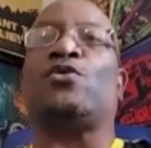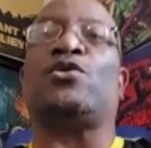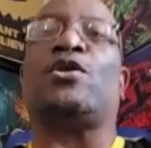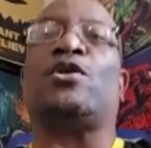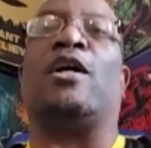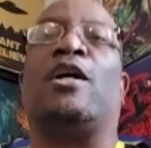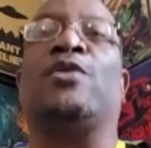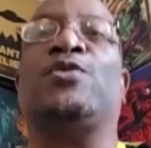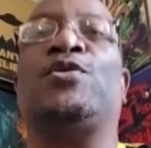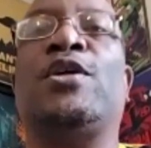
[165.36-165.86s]

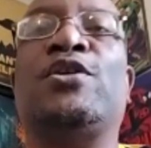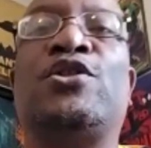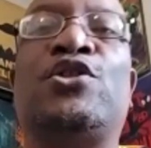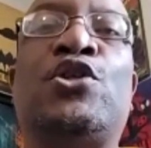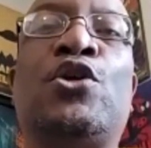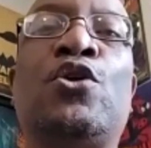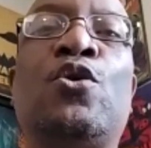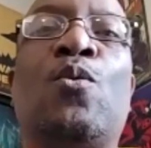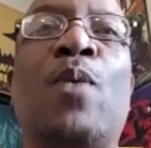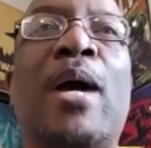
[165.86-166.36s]
Skulls, there's
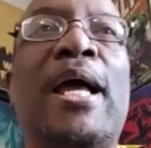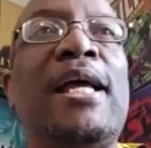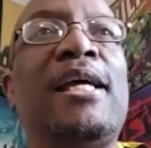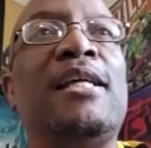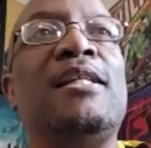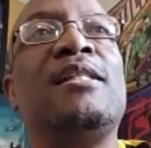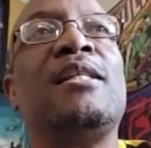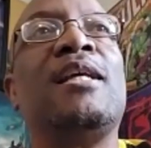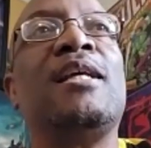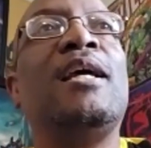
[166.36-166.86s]
two
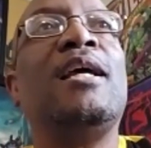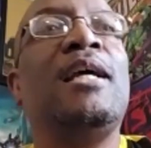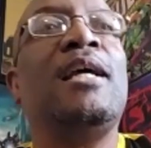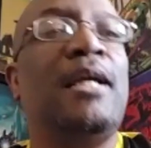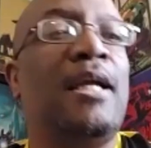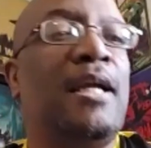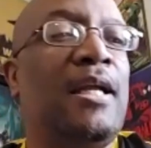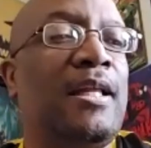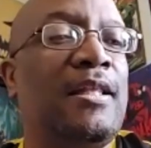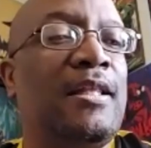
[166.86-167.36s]
ways
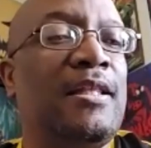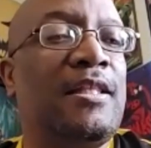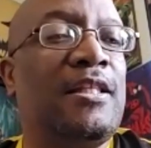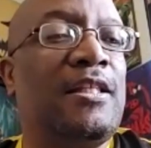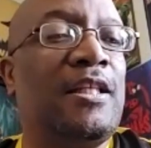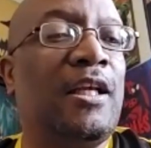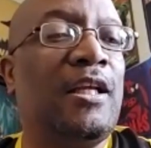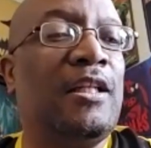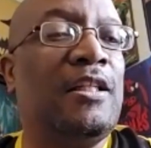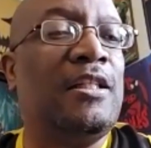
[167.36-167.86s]

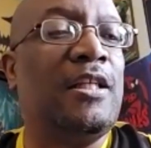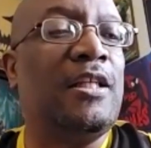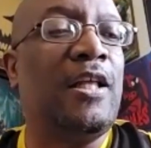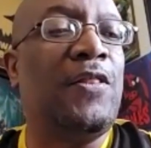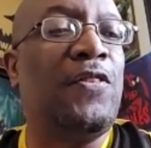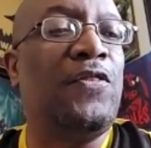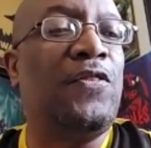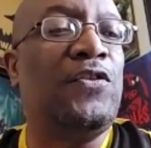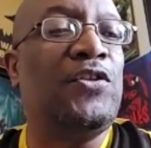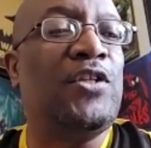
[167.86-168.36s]
to
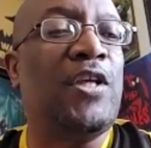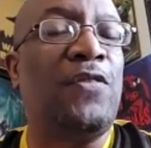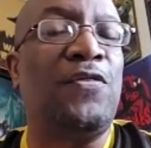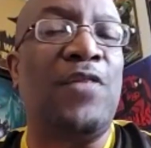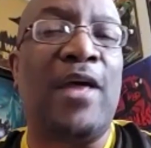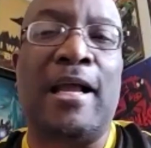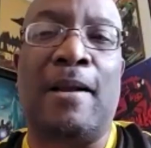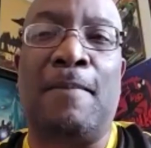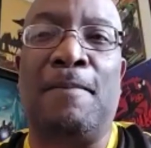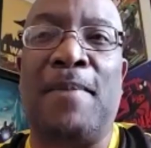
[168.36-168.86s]

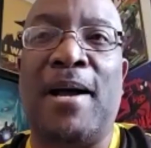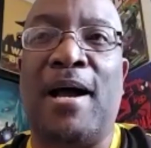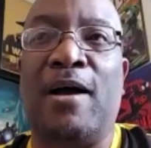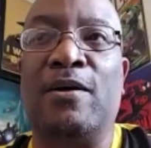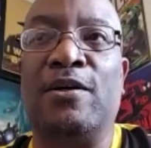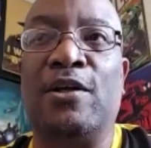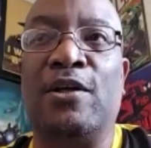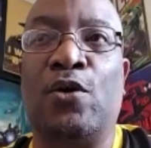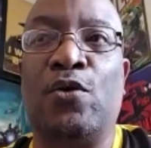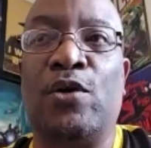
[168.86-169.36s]
think
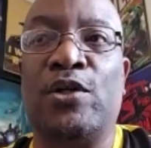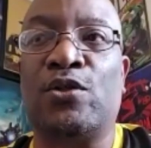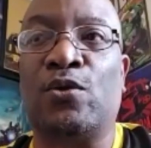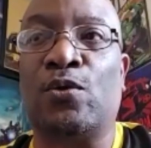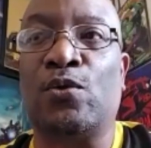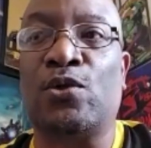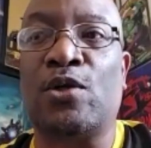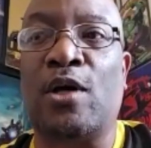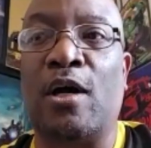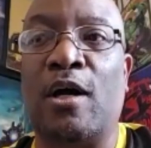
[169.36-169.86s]
about the Crystal
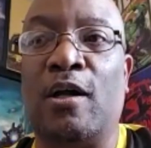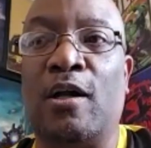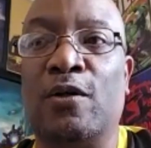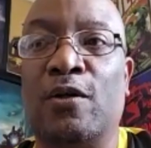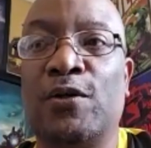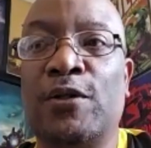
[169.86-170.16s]
Skulls.